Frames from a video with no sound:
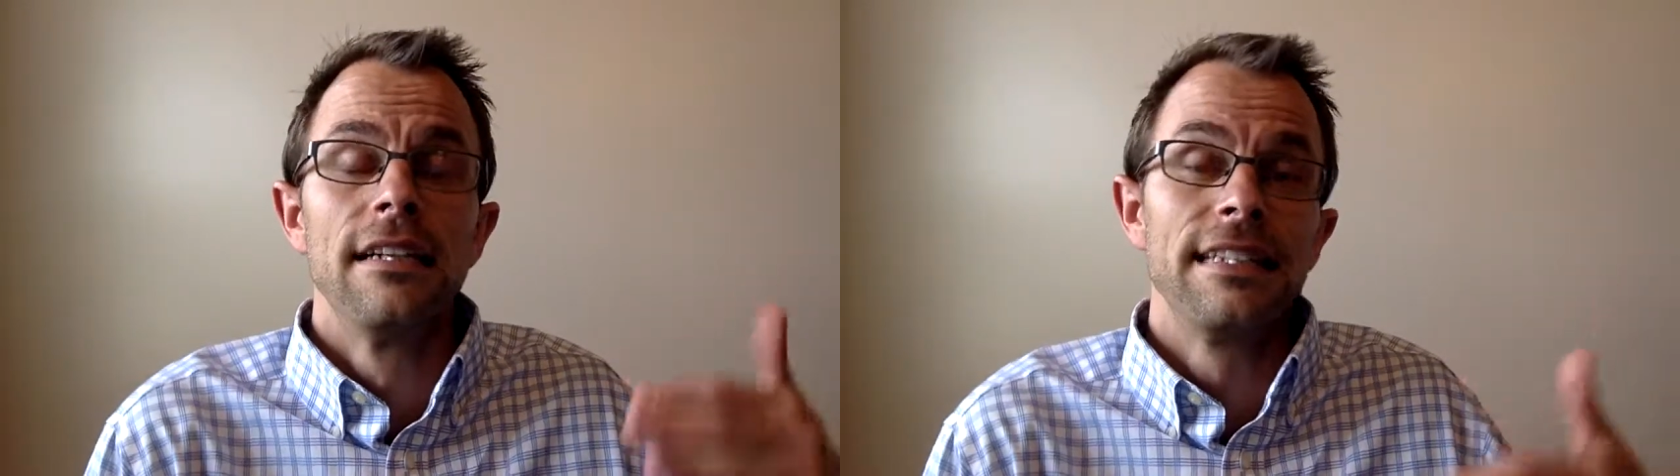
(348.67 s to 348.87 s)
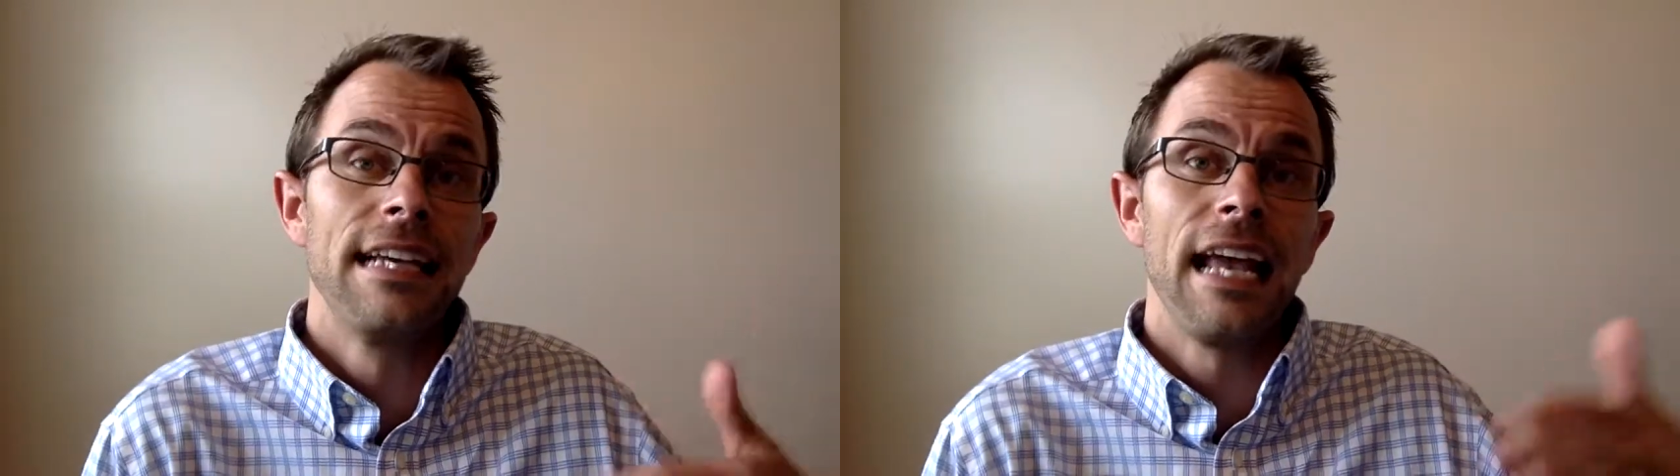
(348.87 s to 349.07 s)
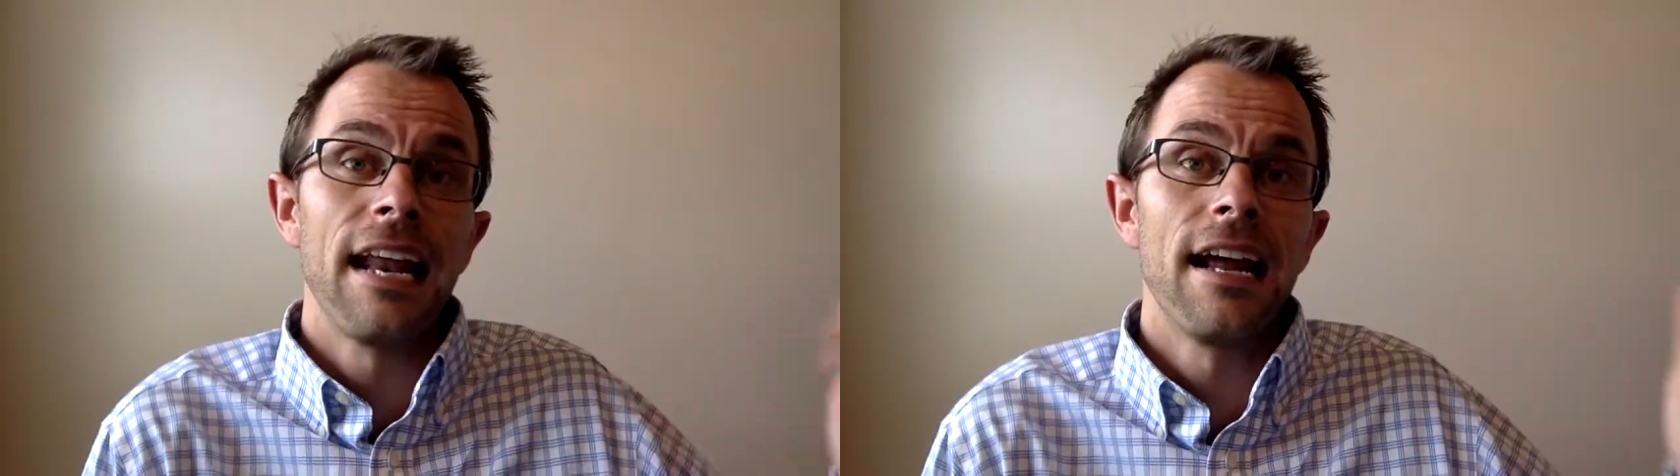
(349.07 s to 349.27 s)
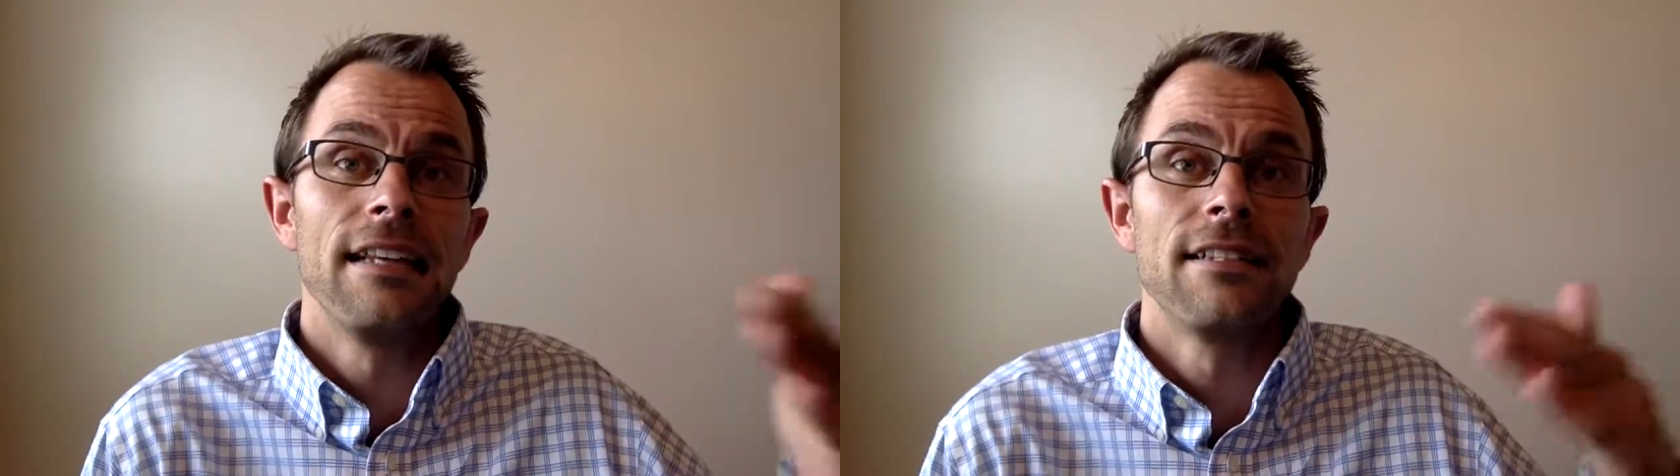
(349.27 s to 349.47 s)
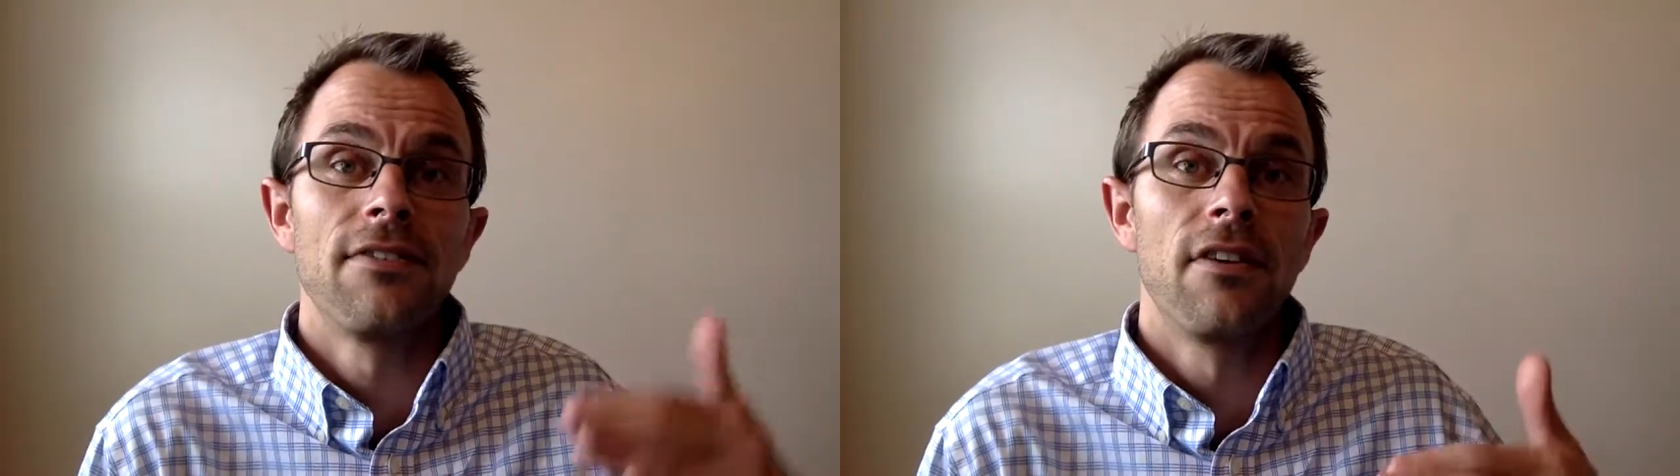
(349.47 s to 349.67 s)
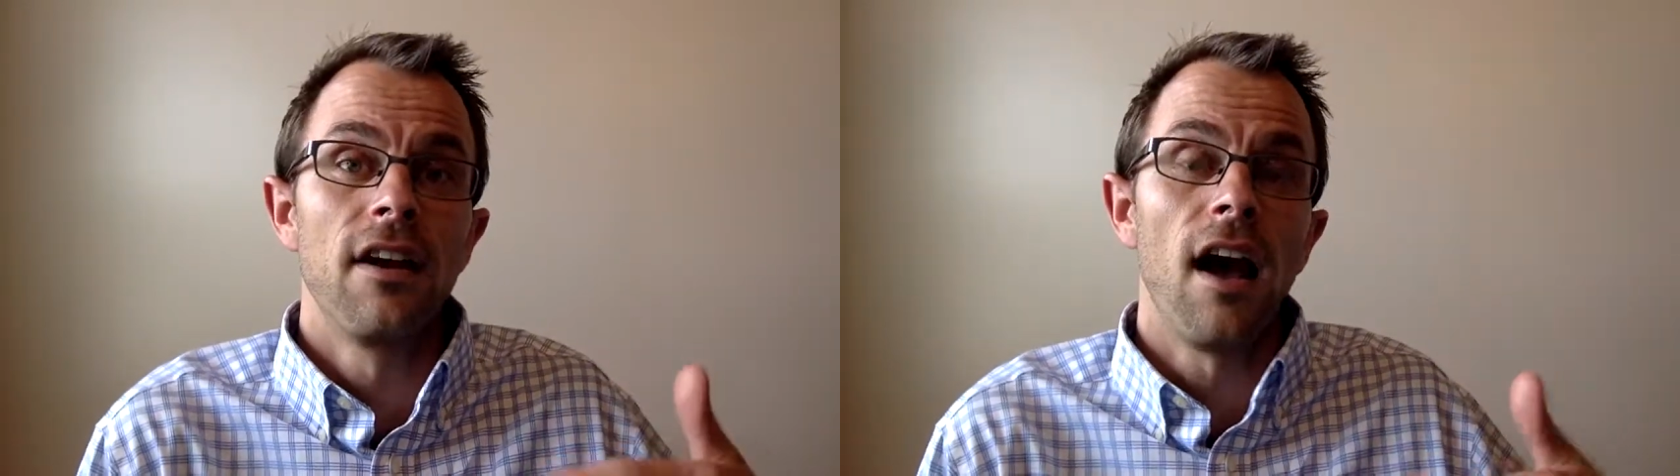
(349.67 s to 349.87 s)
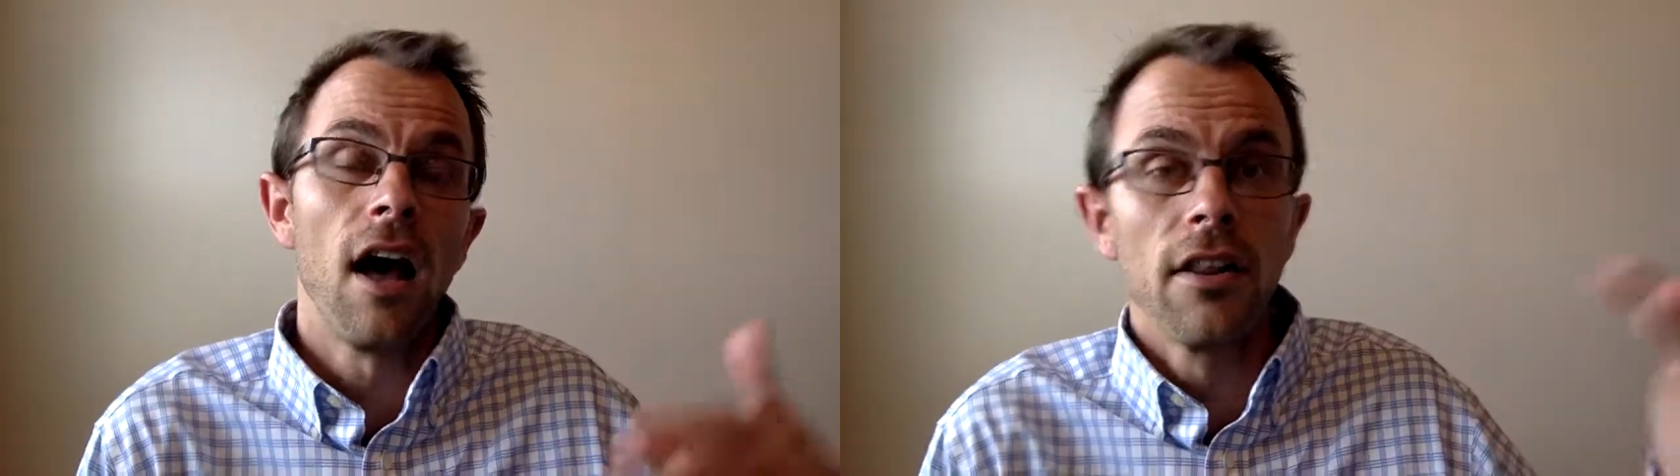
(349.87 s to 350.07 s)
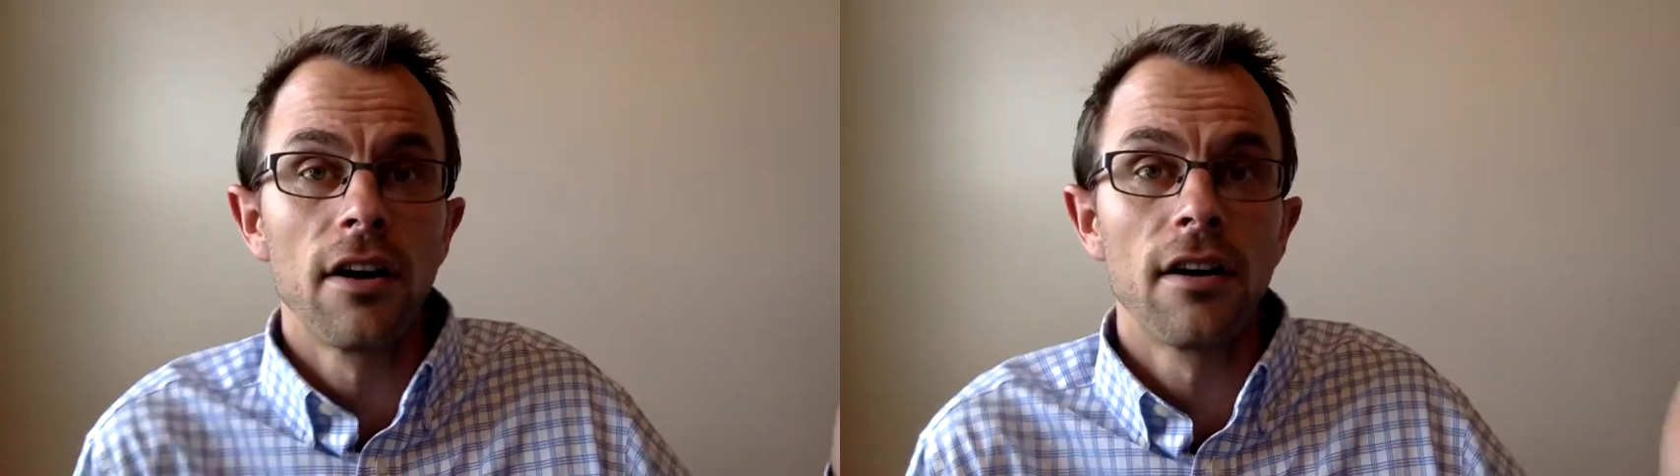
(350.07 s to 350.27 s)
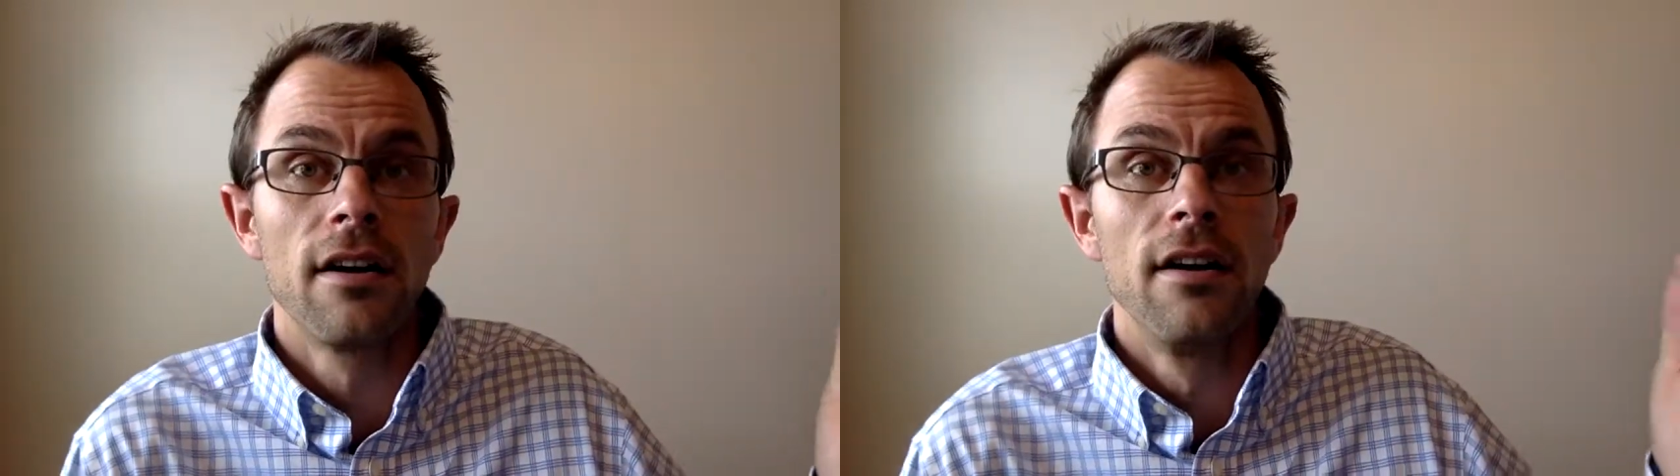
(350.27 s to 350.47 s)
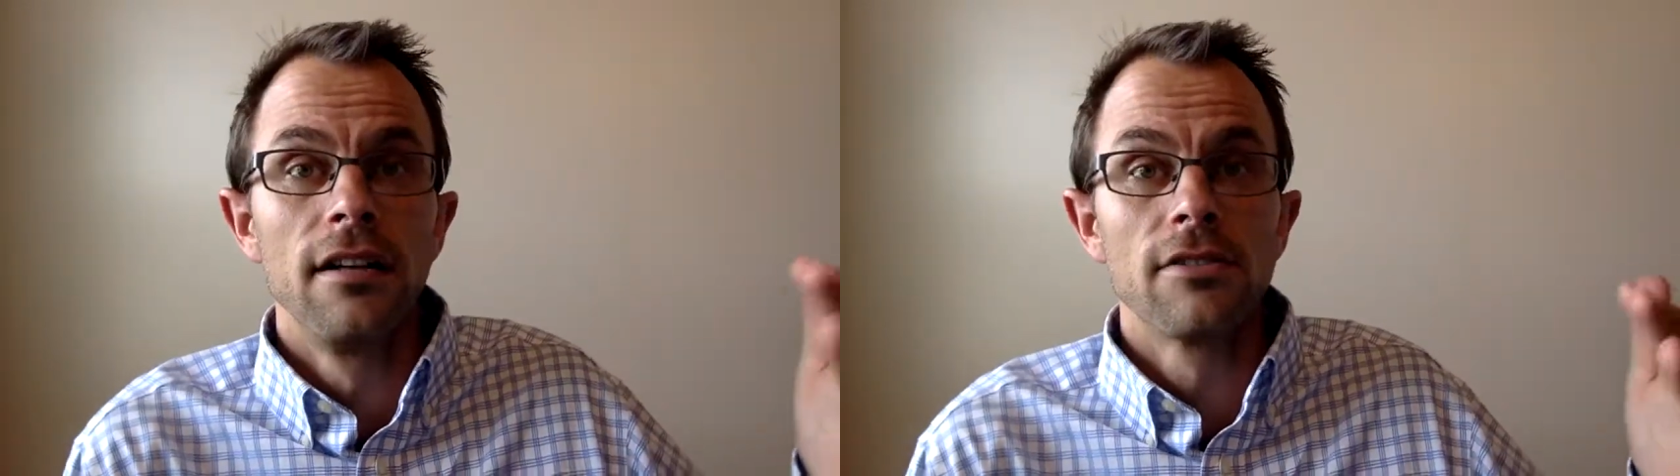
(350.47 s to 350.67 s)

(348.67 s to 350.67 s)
to get at different other